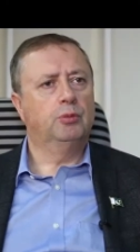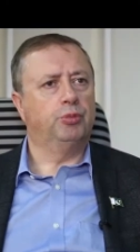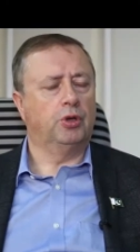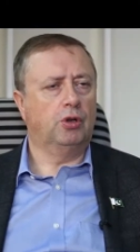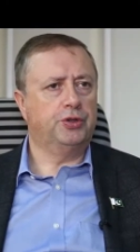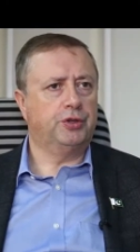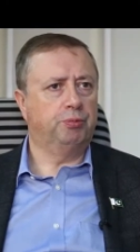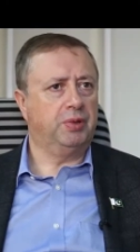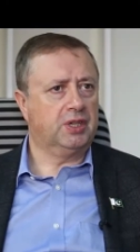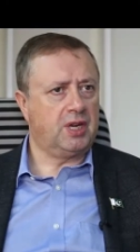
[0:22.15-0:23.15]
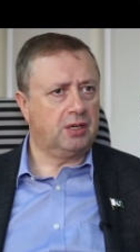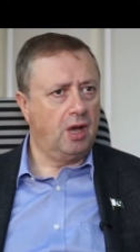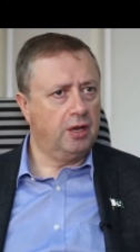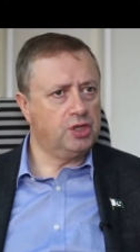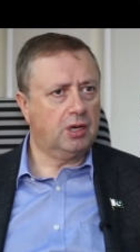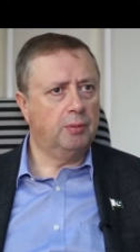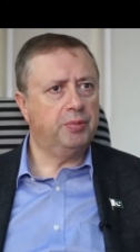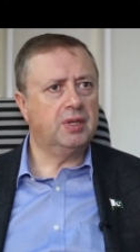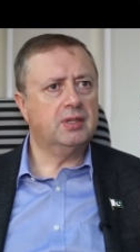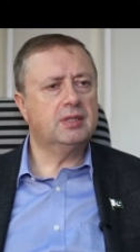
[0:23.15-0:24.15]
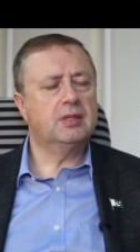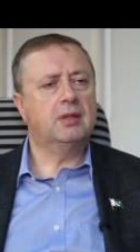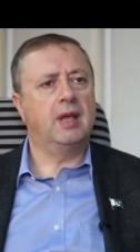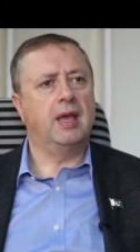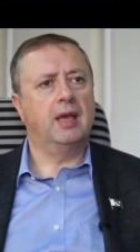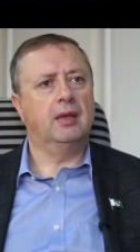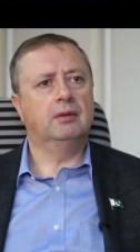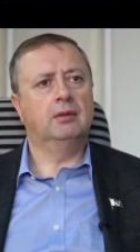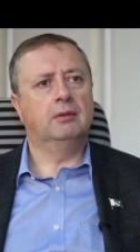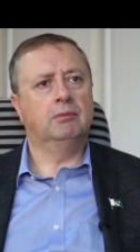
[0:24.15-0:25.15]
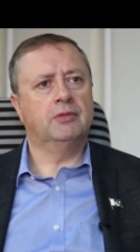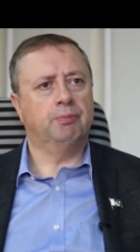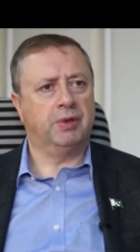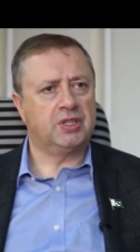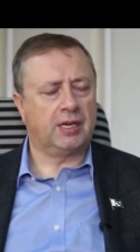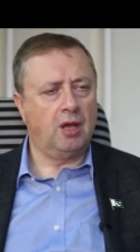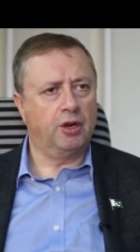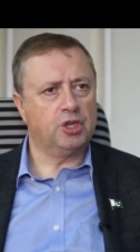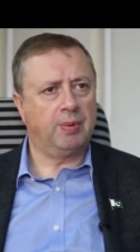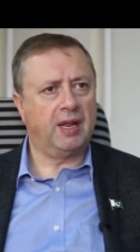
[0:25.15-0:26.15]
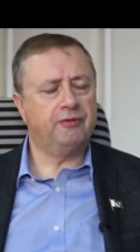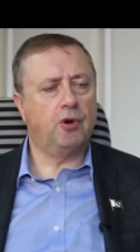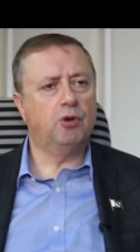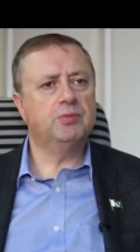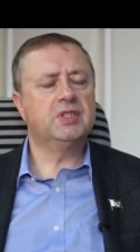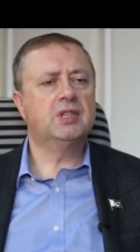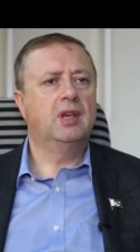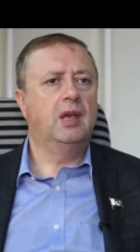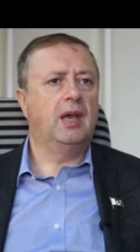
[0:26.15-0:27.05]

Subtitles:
but also big technology companies, big technology platforms,